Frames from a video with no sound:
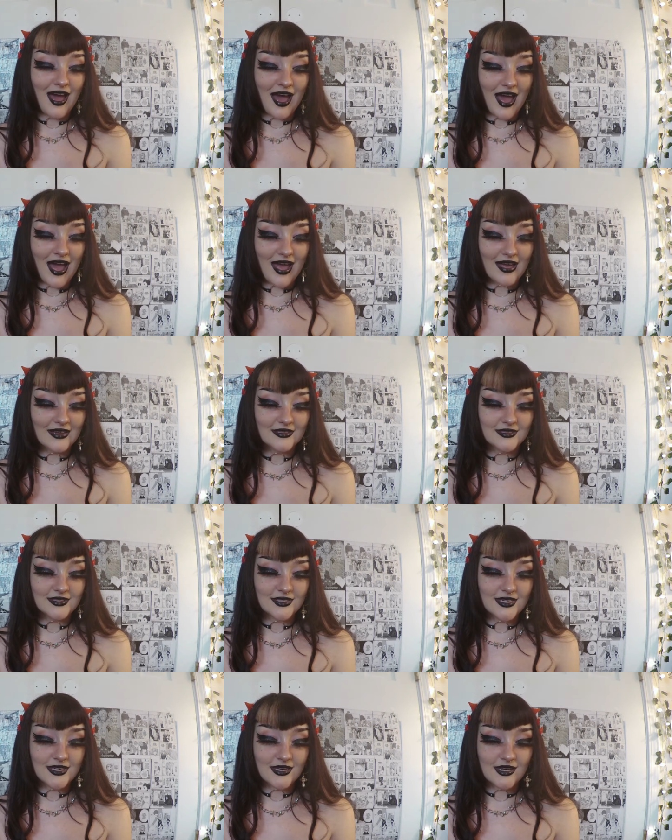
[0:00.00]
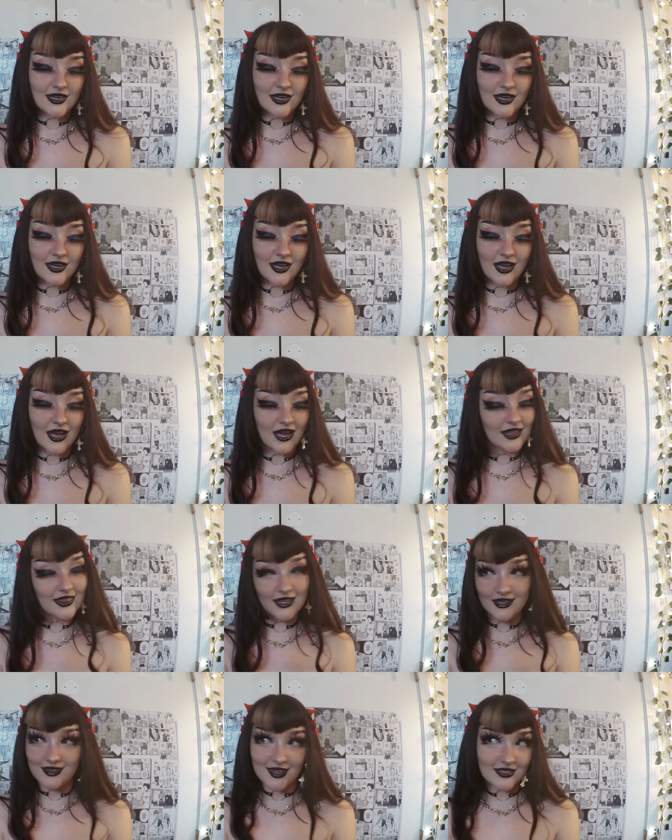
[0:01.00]
And I
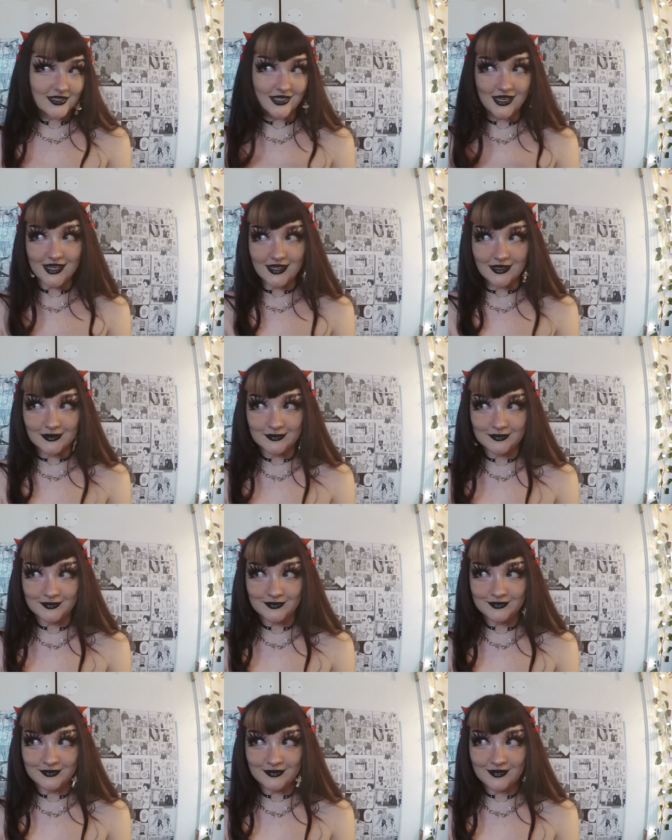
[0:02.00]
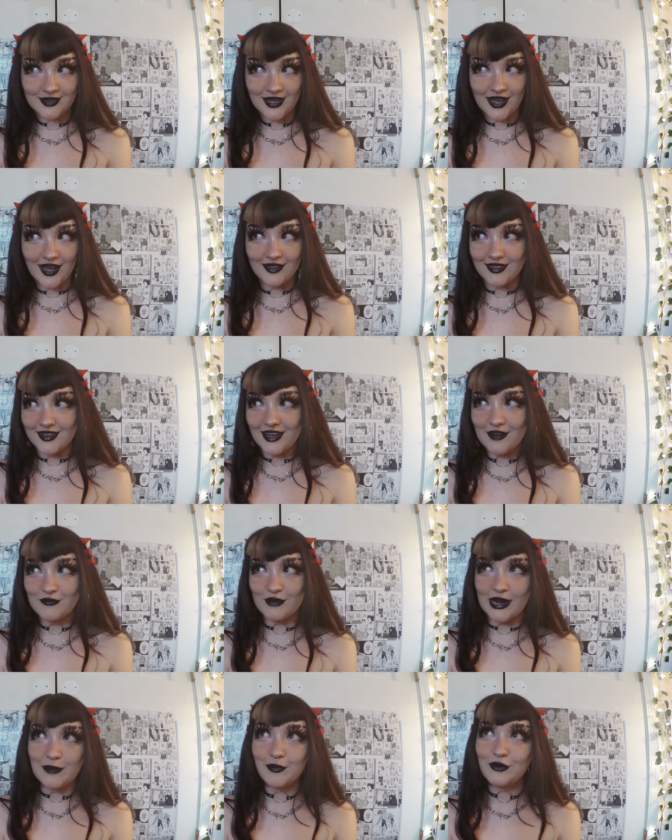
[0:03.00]
think that's it. I think I've
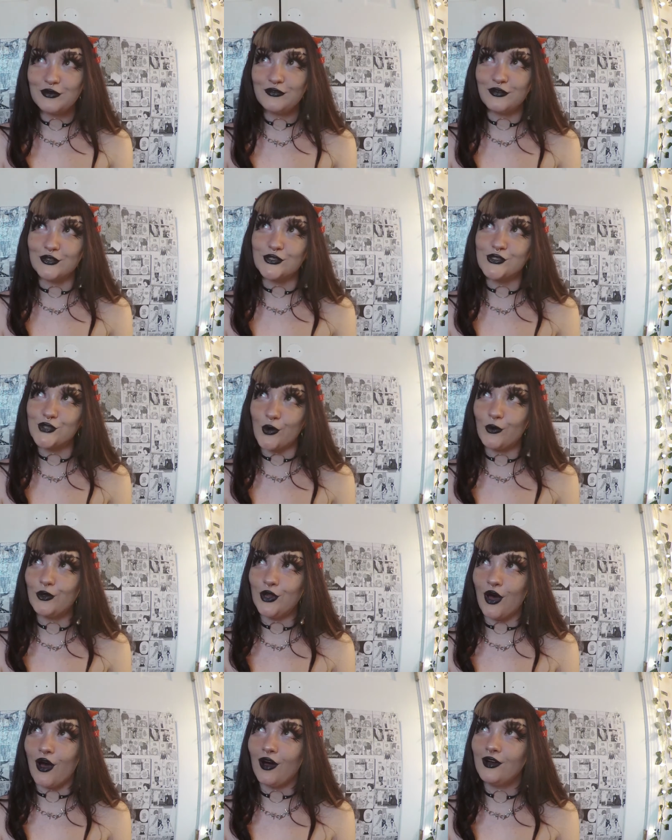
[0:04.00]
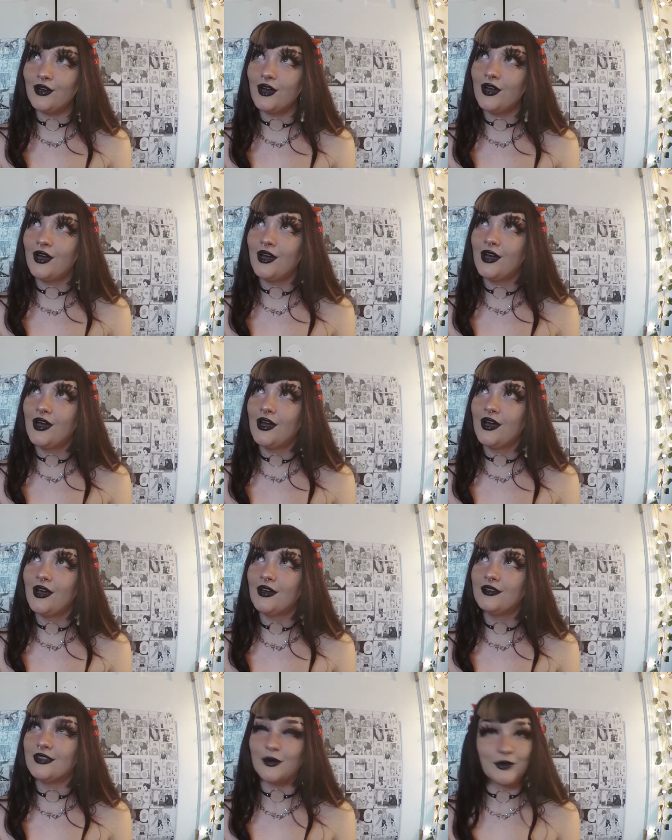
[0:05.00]
rambled for so long
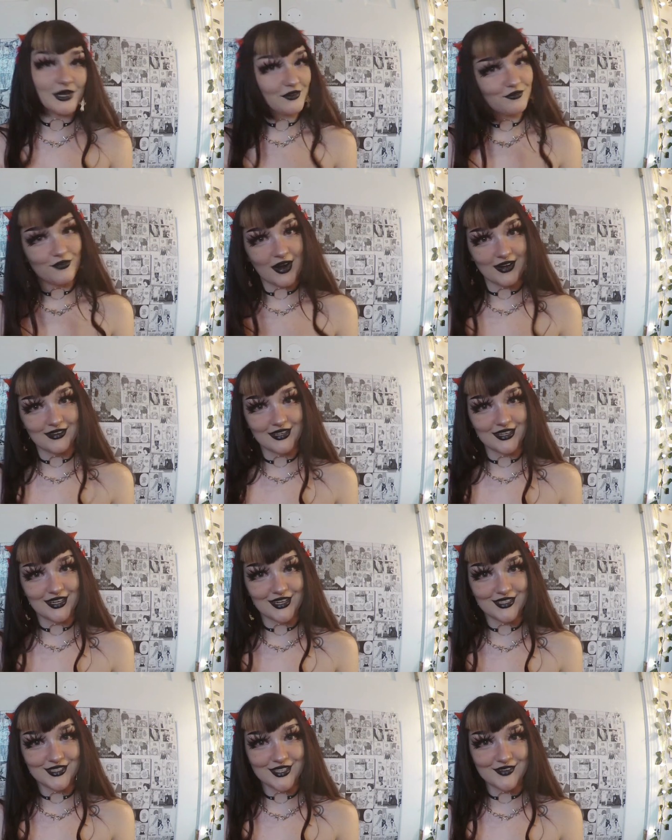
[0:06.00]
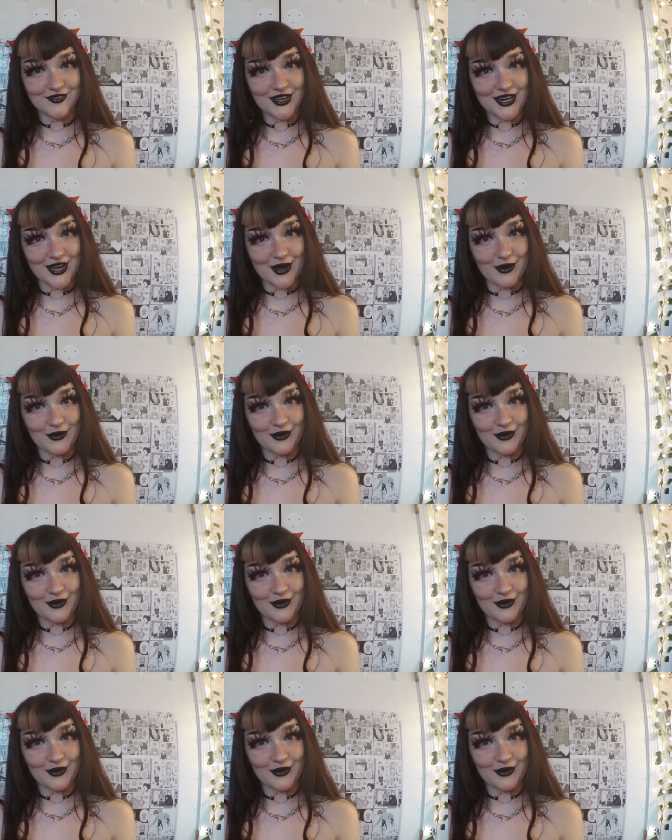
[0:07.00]
that we can finally get into the video.